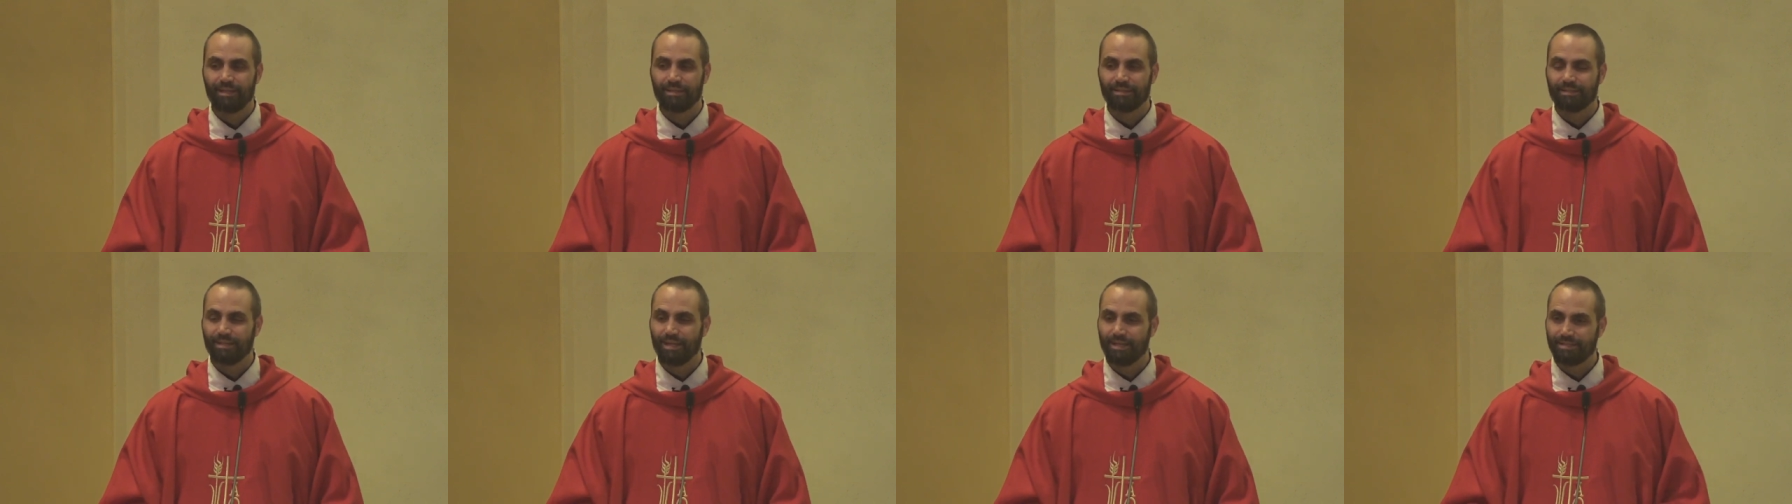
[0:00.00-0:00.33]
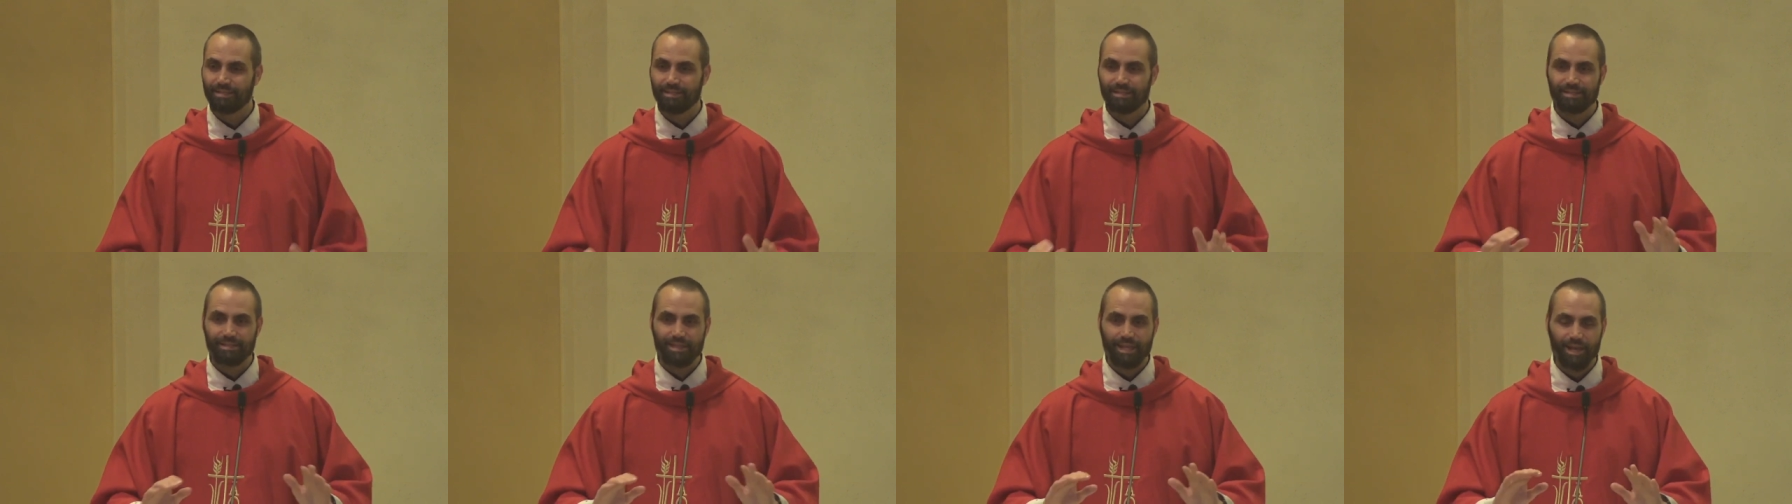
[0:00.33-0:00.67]

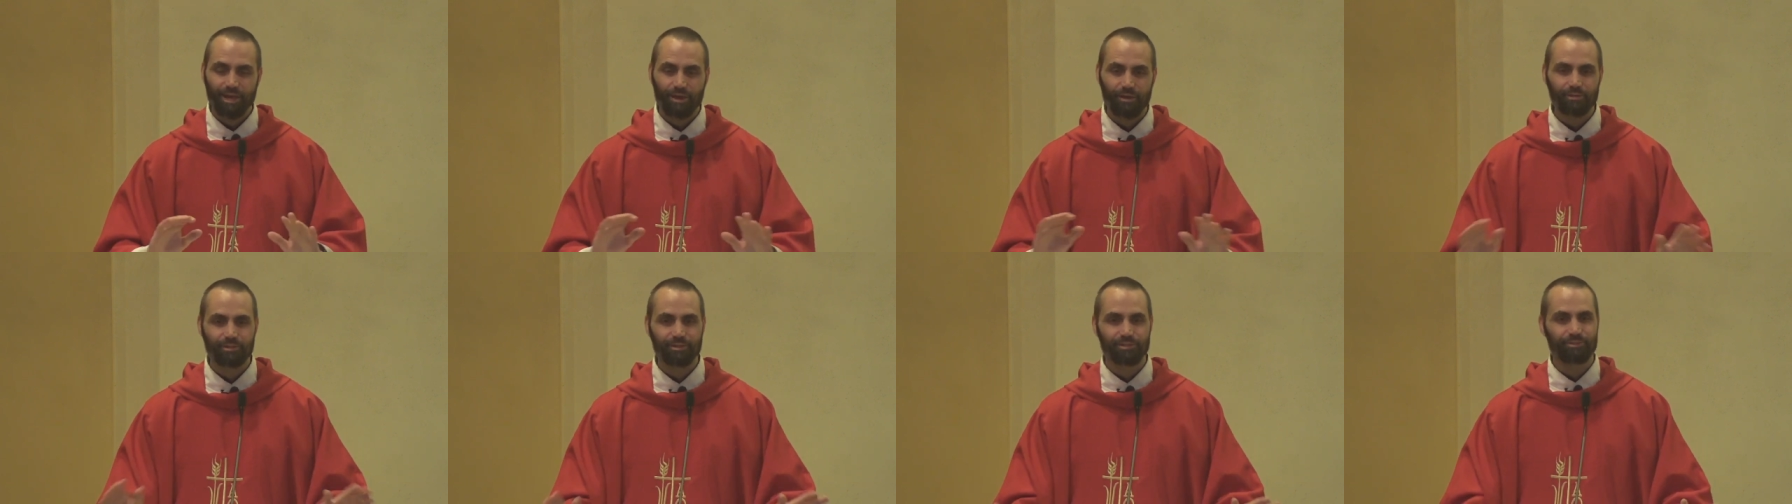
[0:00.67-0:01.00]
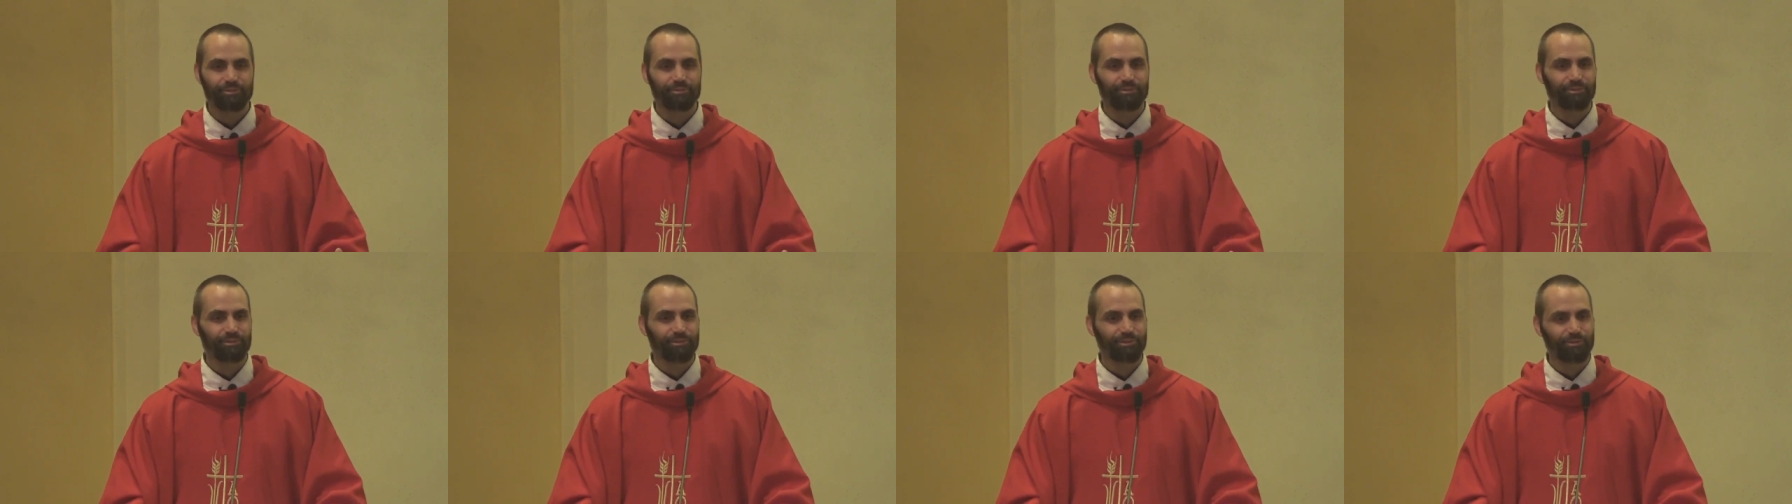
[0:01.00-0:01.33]
doesn't tell
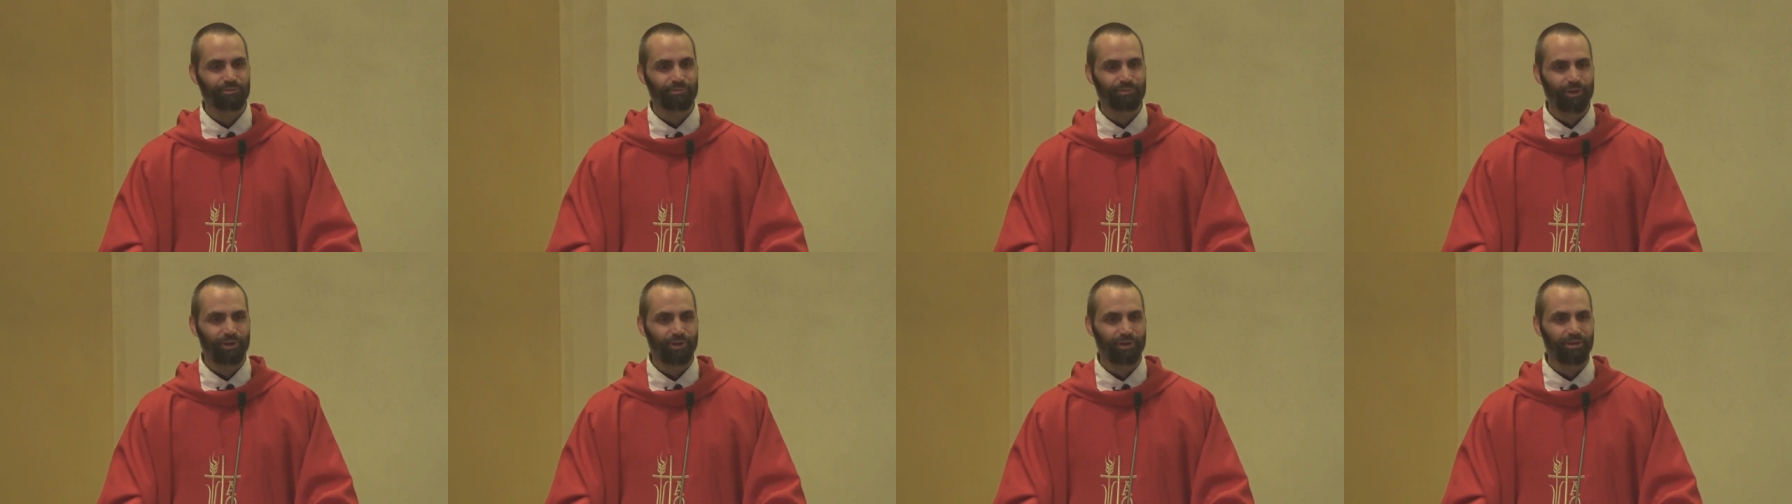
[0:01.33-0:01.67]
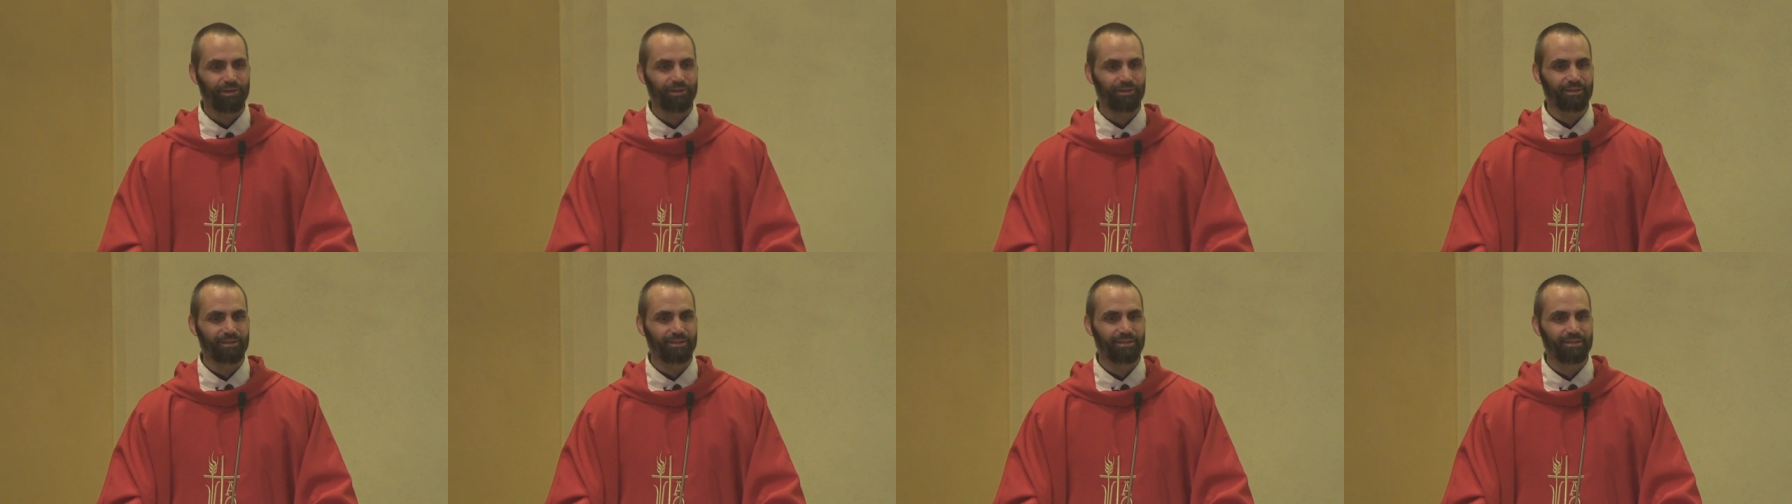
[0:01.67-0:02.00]
you you're wrong.